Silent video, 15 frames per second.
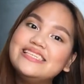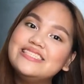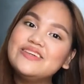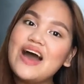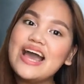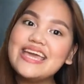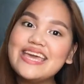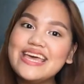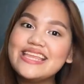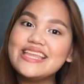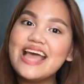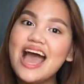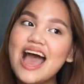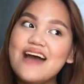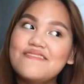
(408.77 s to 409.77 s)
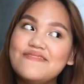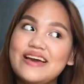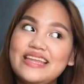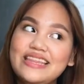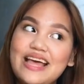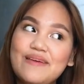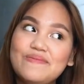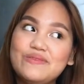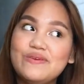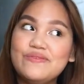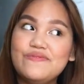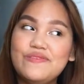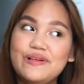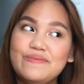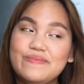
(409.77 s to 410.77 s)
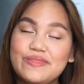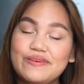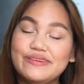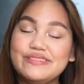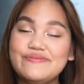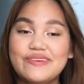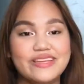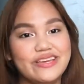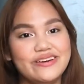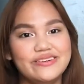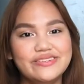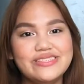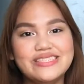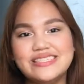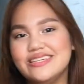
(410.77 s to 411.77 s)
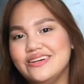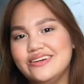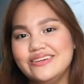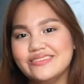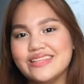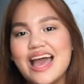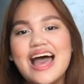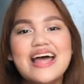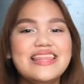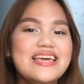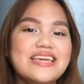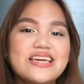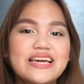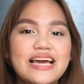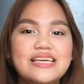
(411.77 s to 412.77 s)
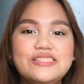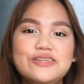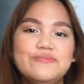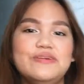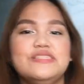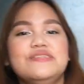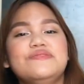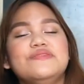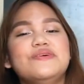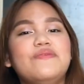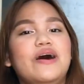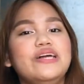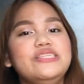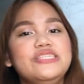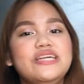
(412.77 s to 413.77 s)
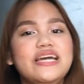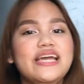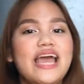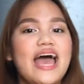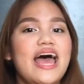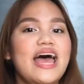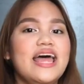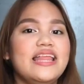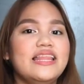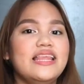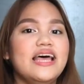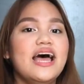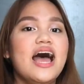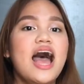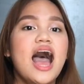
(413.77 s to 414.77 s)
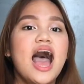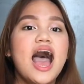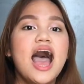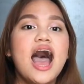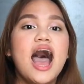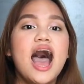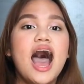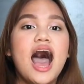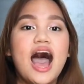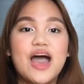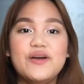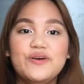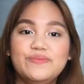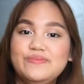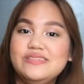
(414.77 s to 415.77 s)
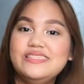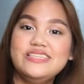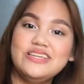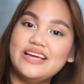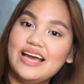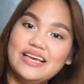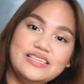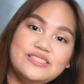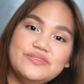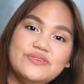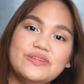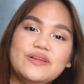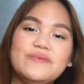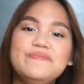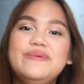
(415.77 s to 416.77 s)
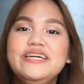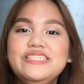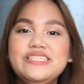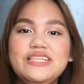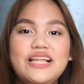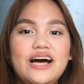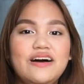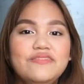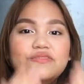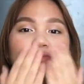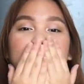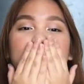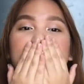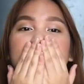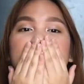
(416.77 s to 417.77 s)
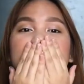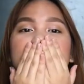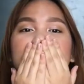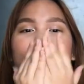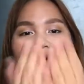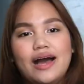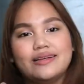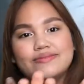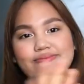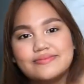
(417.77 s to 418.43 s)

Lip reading: so I can find time to film those videos. So thank you guys so much for watching, and I hope to see you guys soon. Much love! Mwah!